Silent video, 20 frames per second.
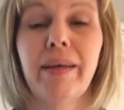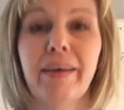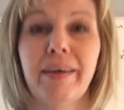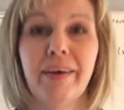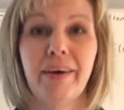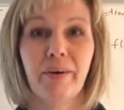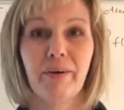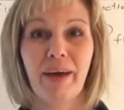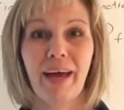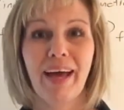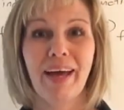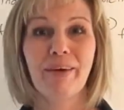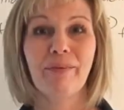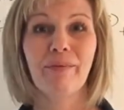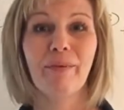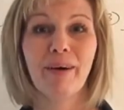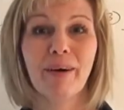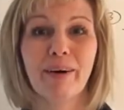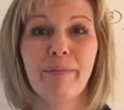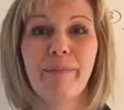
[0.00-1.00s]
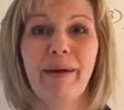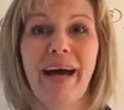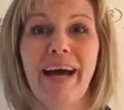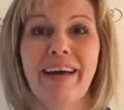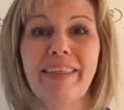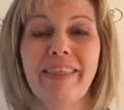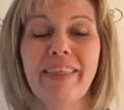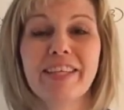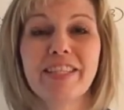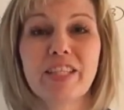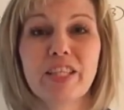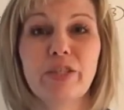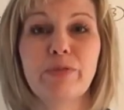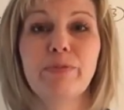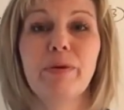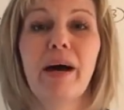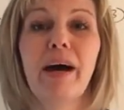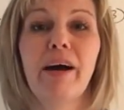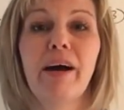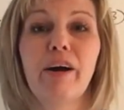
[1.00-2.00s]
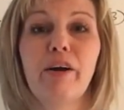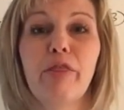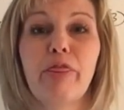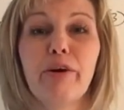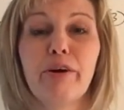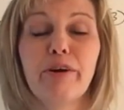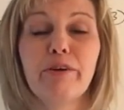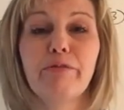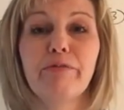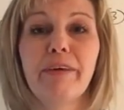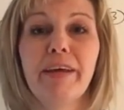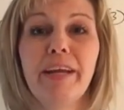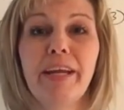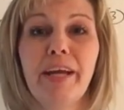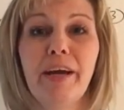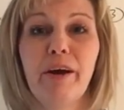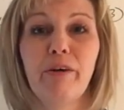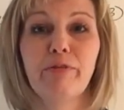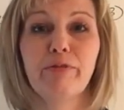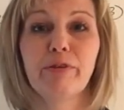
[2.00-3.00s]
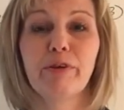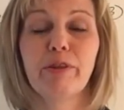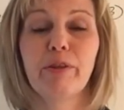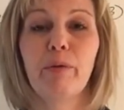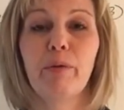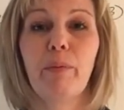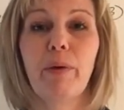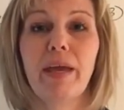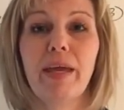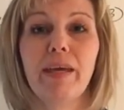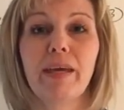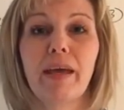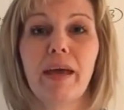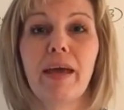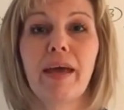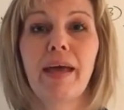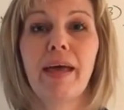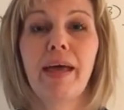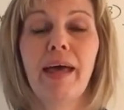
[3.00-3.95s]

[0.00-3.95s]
Okay, welcome back. This is our third video for the week.